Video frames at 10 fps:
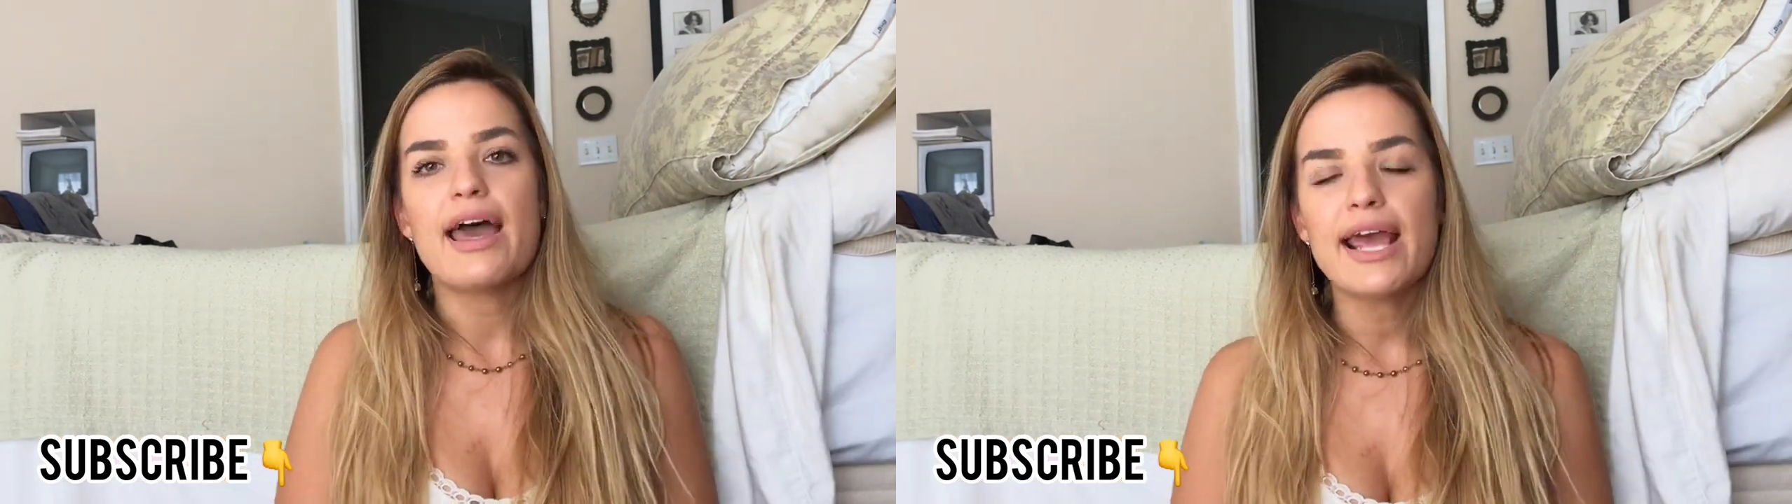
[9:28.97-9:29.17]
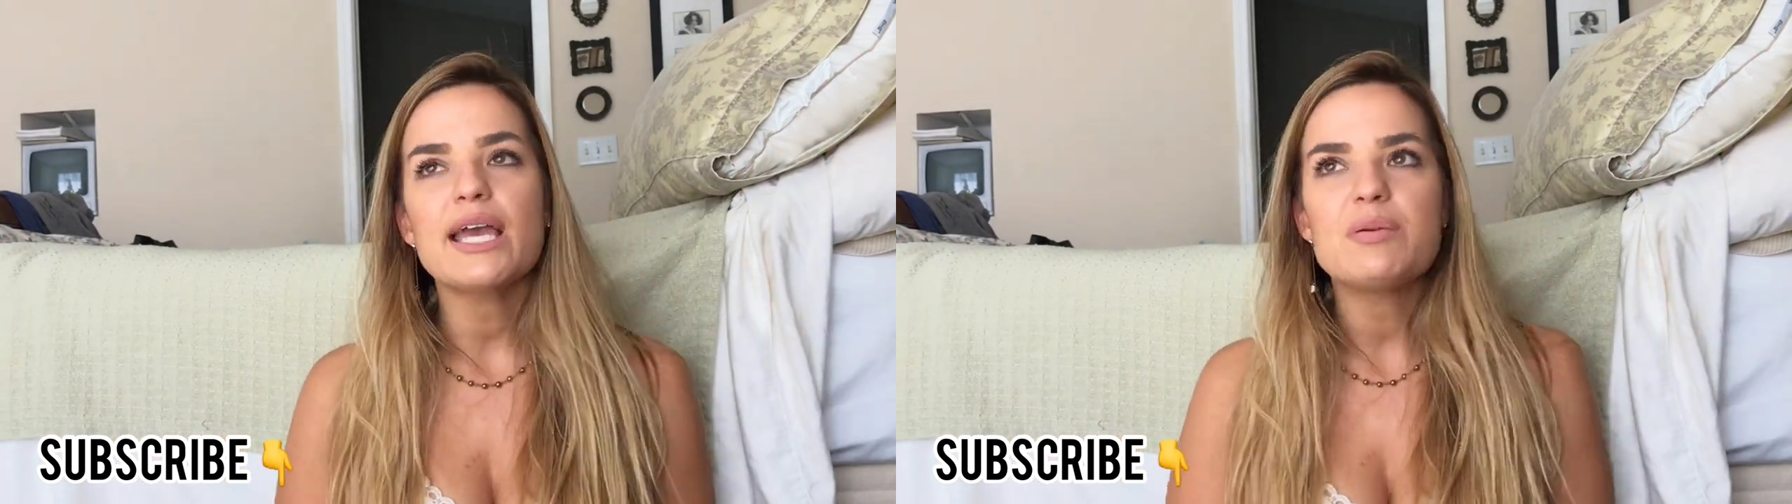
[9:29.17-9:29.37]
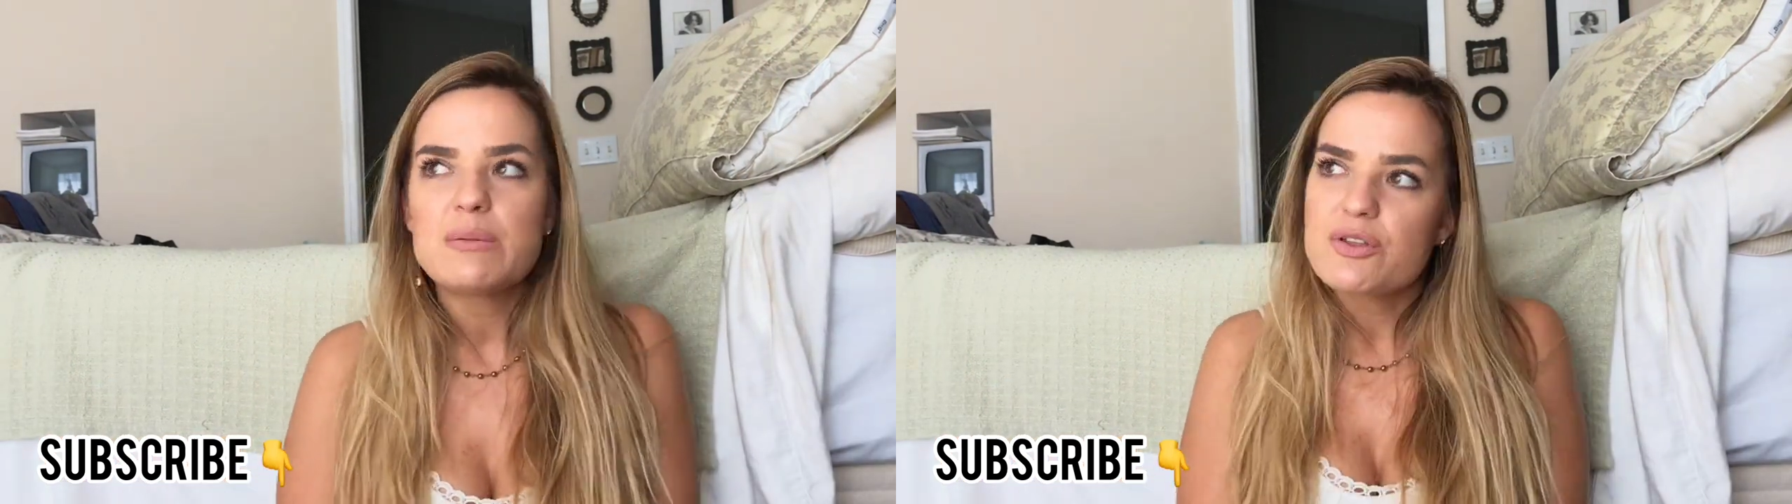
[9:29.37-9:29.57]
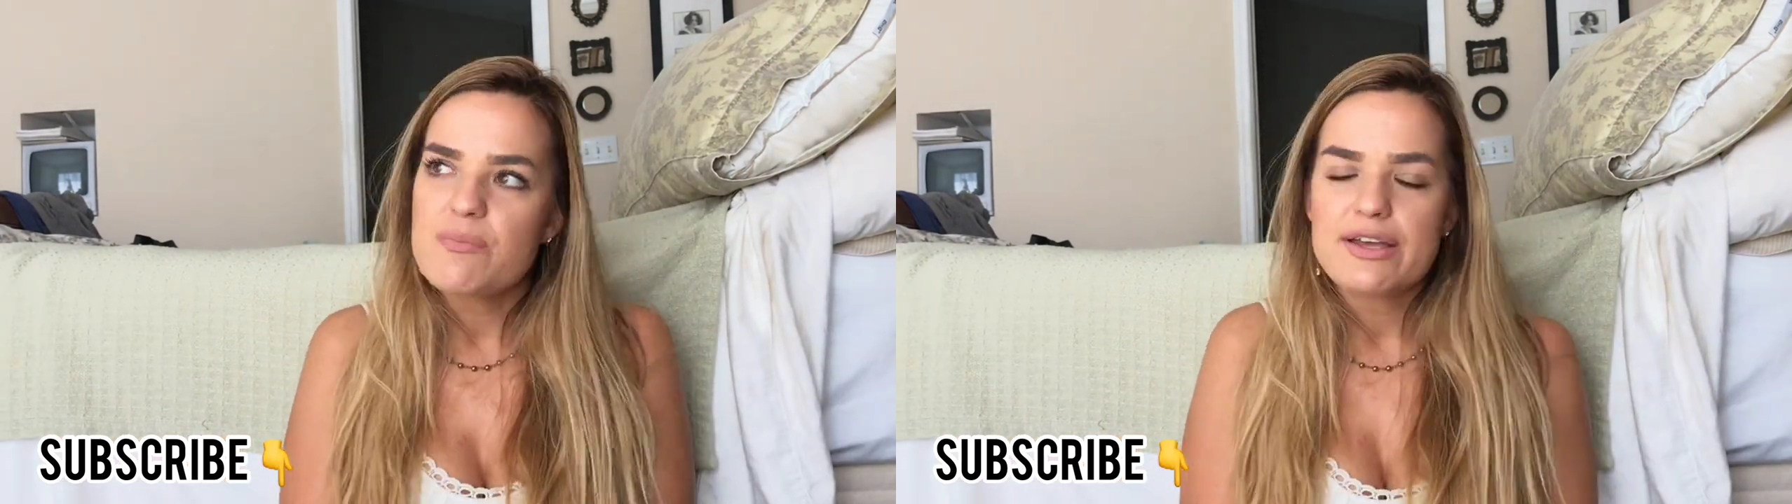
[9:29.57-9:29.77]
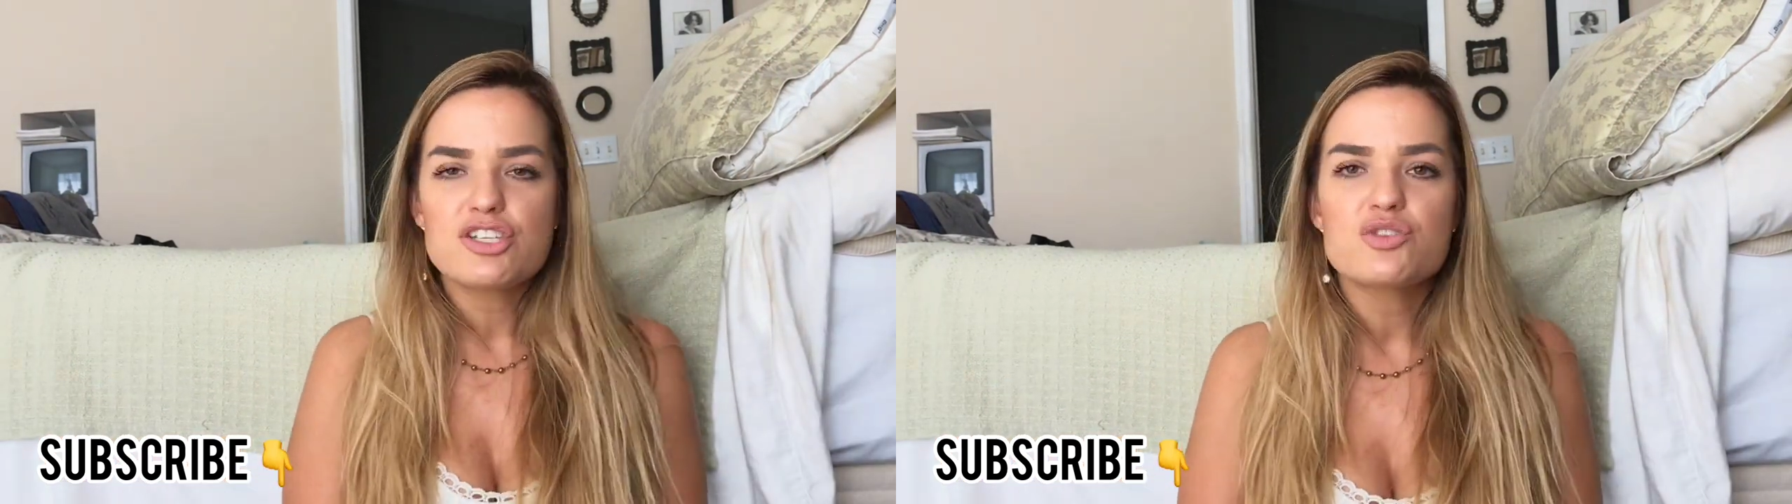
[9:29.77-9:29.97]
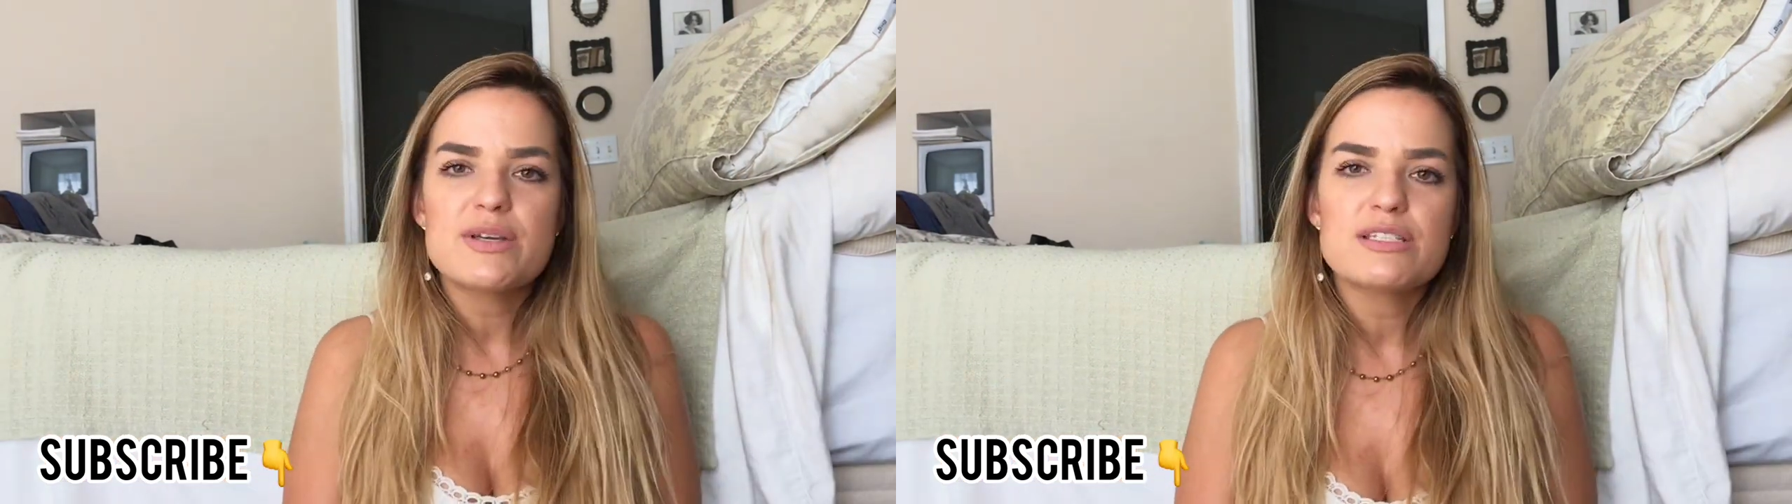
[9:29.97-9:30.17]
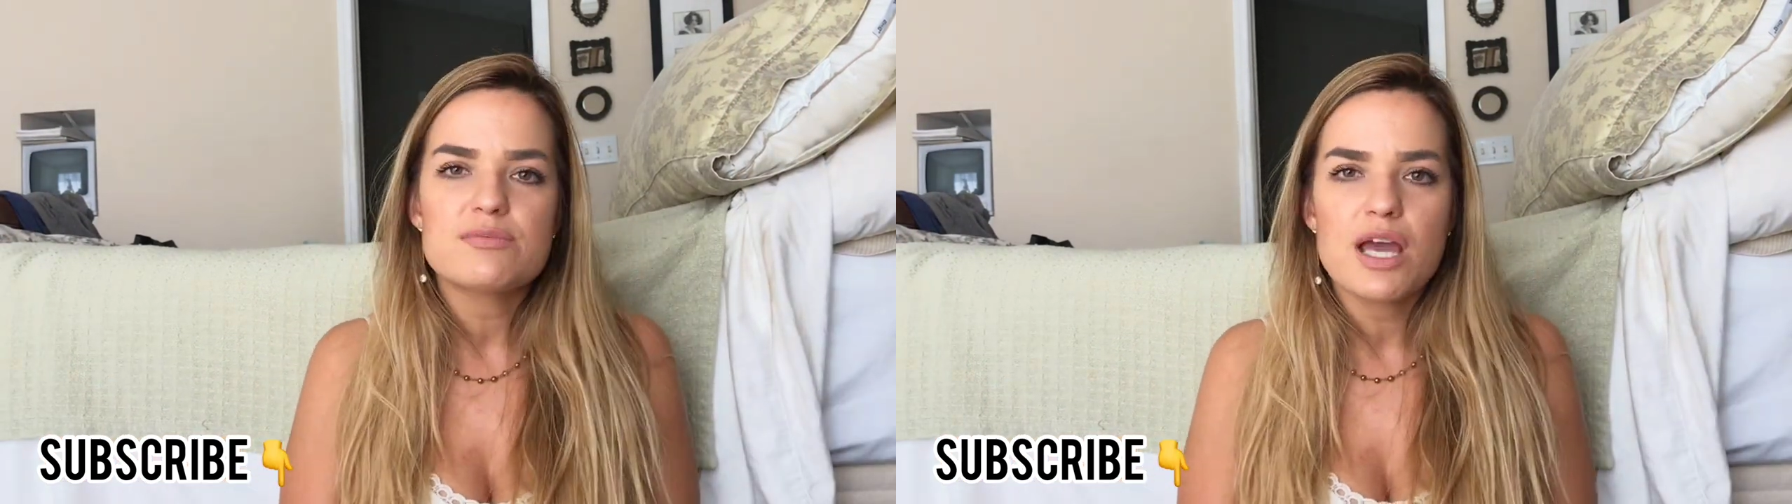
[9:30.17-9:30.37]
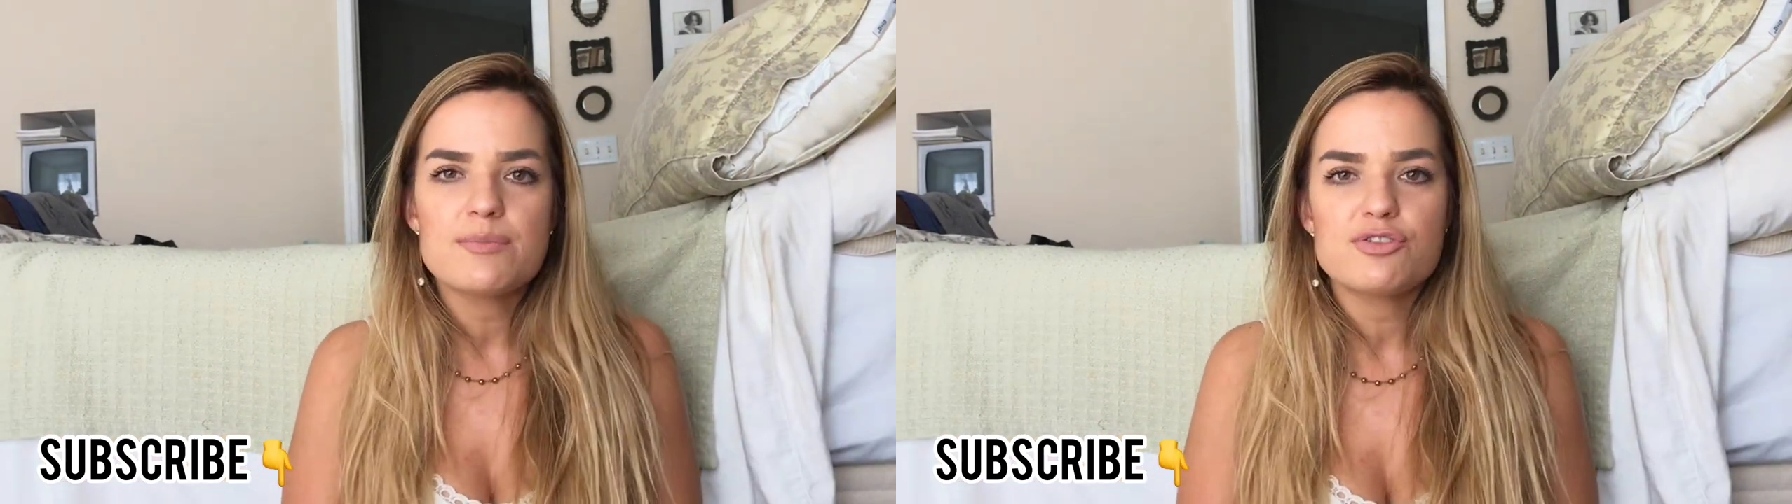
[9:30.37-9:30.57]
And I get people that message me
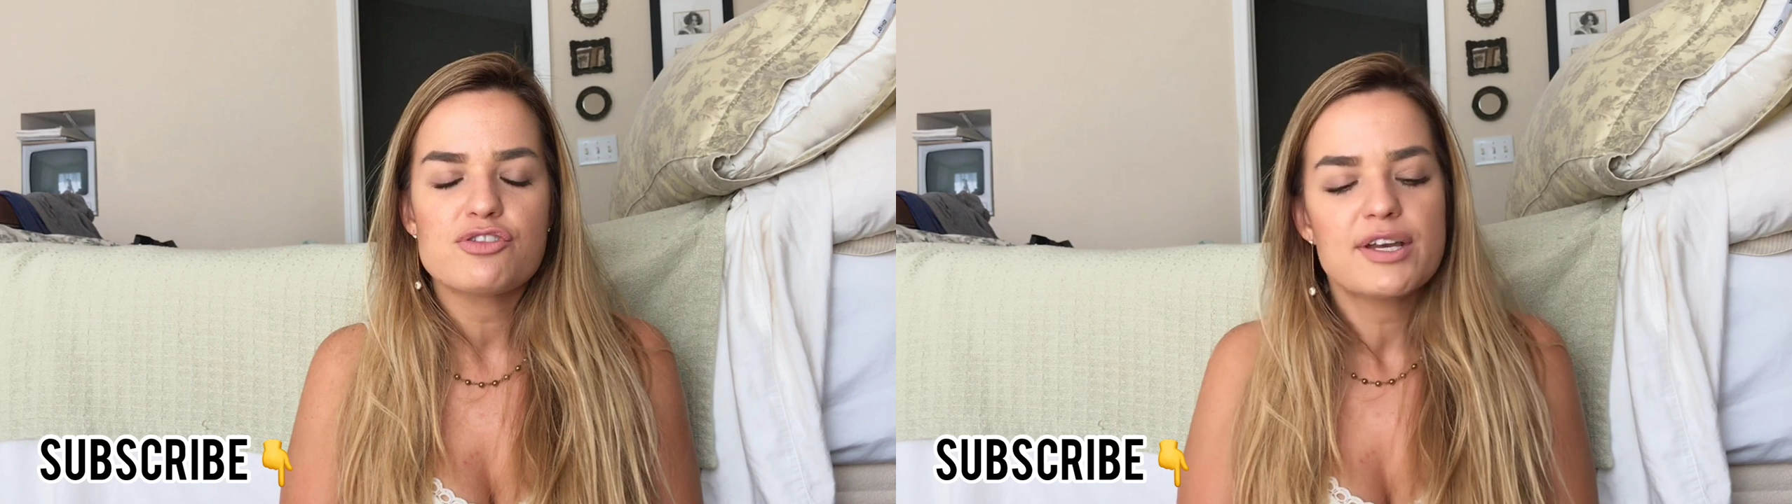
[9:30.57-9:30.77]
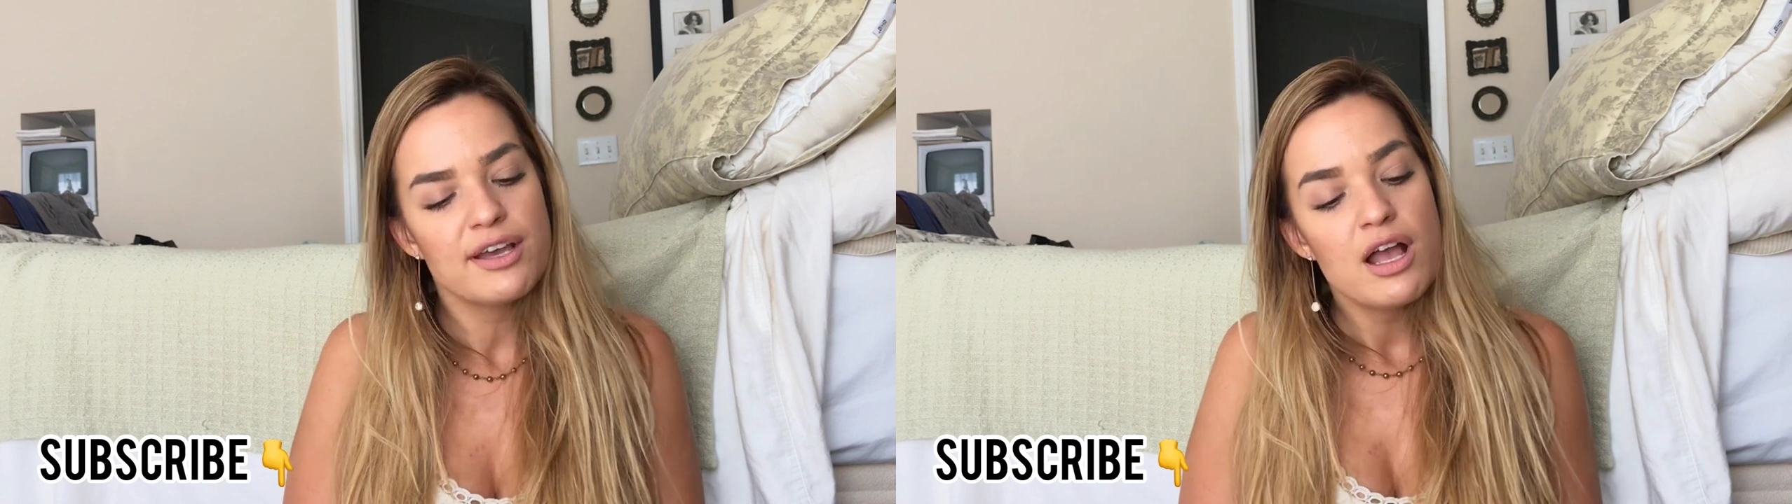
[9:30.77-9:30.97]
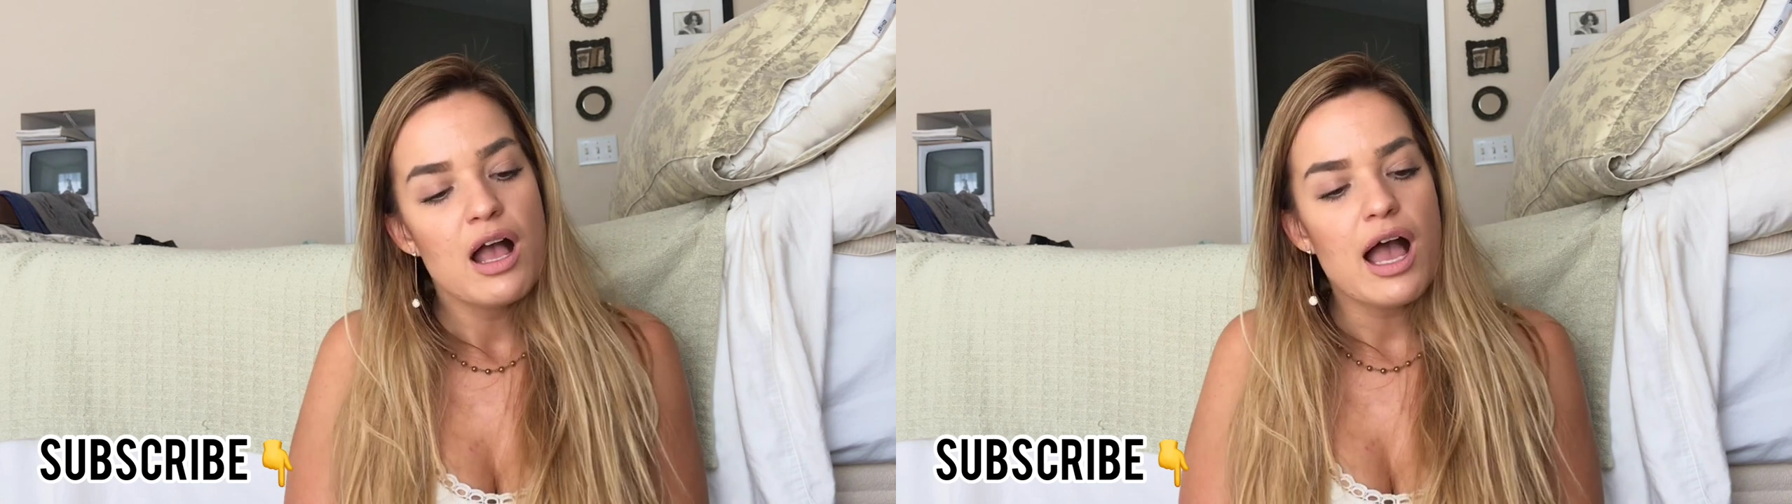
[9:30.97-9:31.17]
sometimes and they're like,